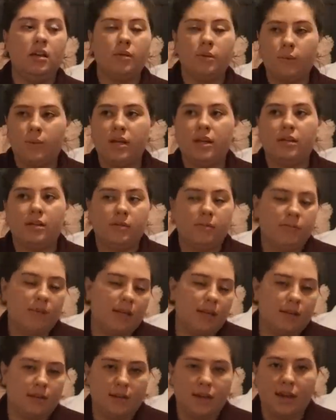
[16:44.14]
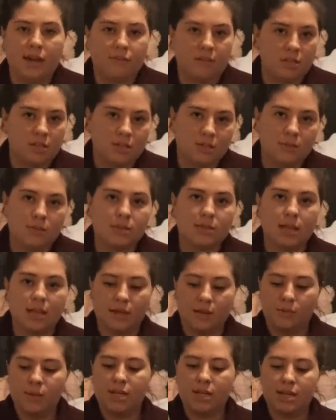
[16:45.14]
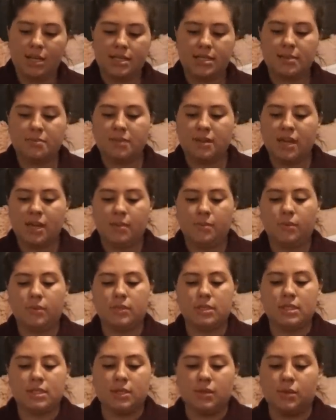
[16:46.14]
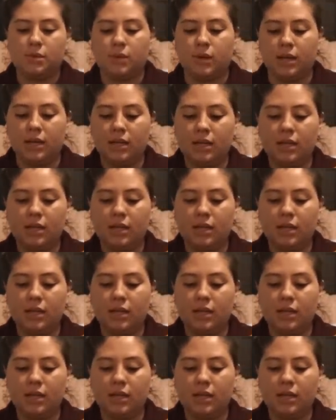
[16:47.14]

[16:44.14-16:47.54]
we immediately have issues. Like we need to be able to